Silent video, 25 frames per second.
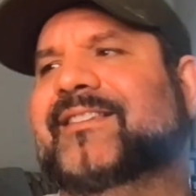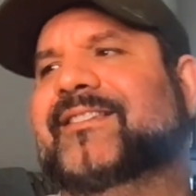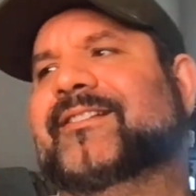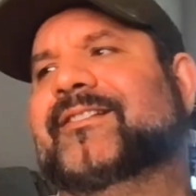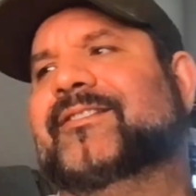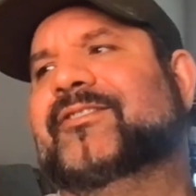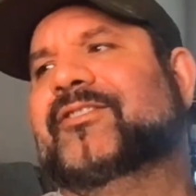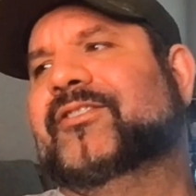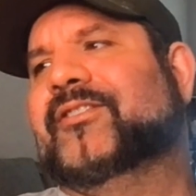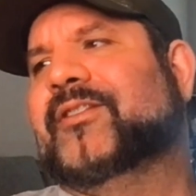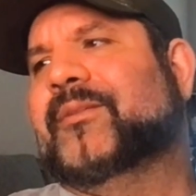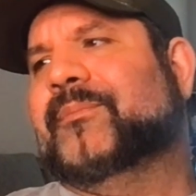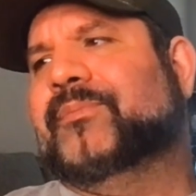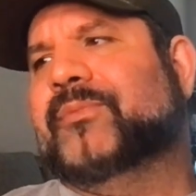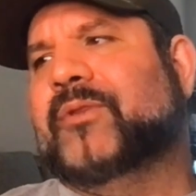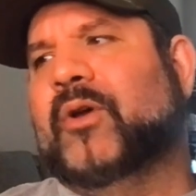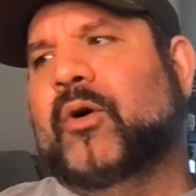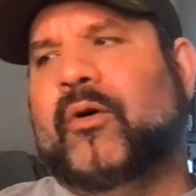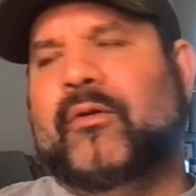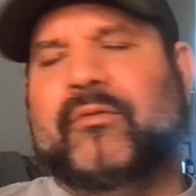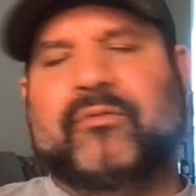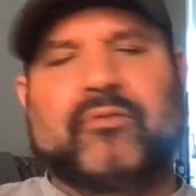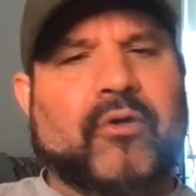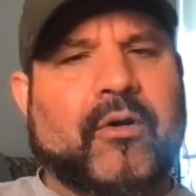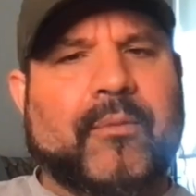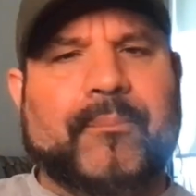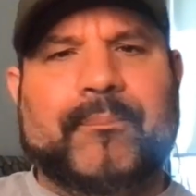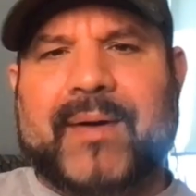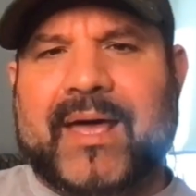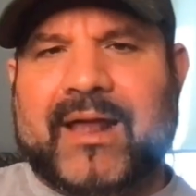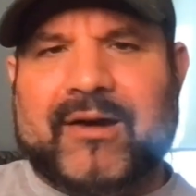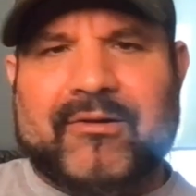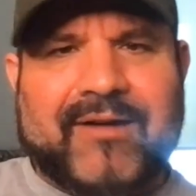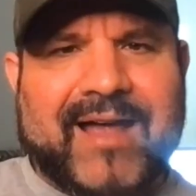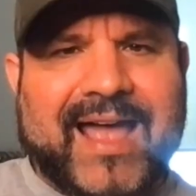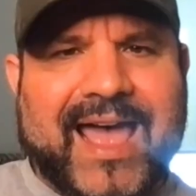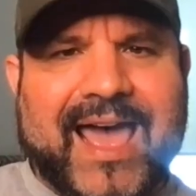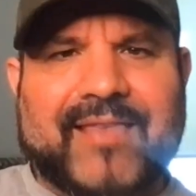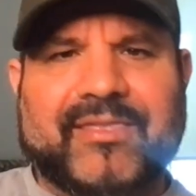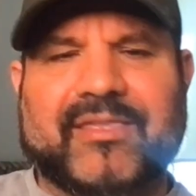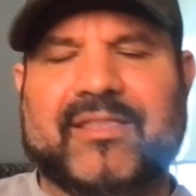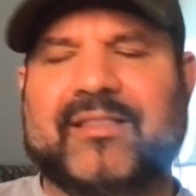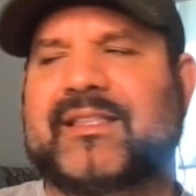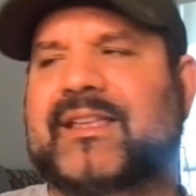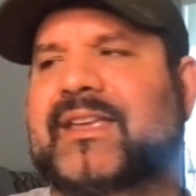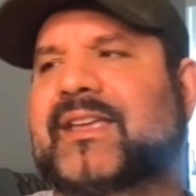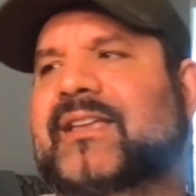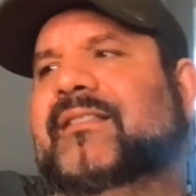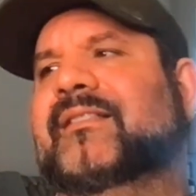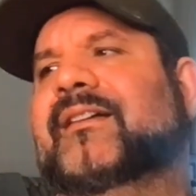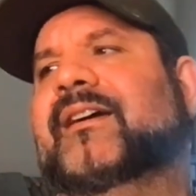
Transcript: You're just an overall better athlete.